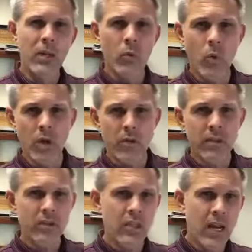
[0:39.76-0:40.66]
what are
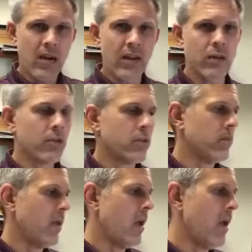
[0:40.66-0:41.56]
the scenarios,
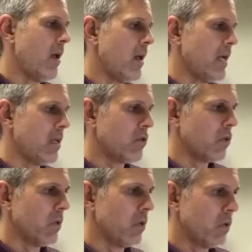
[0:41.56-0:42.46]
and it's
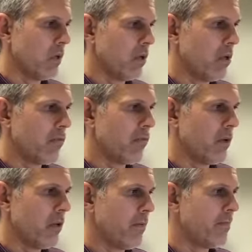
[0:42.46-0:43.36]
really, really good for
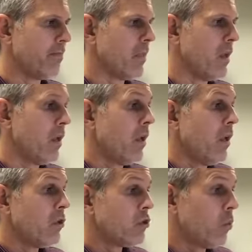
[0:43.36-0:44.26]
you.
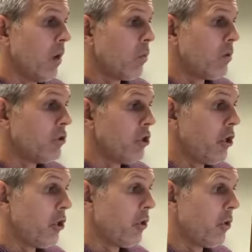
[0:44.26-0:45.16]
So what we'll
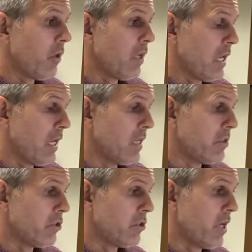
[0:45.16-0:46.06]
do
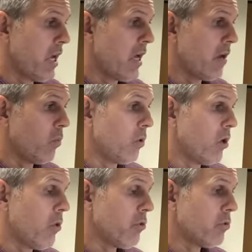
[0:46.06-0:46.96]
is we'll
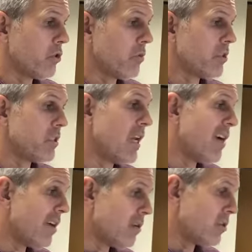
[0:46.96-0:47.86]
go through some
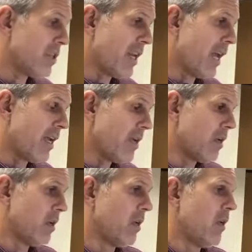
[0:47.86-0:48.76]
scenarios today,
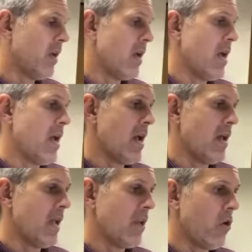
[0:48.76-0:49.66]

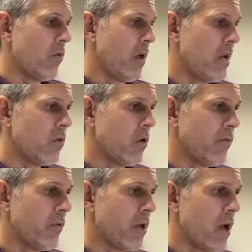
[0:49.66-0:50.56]
and I don't know
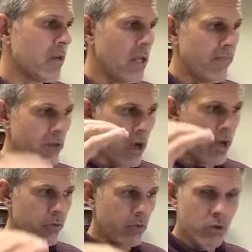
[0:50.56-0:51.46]
if have you
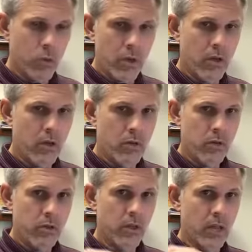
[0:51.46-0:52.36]
gone through each one of
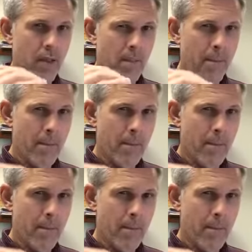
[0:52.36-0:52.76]
those yet?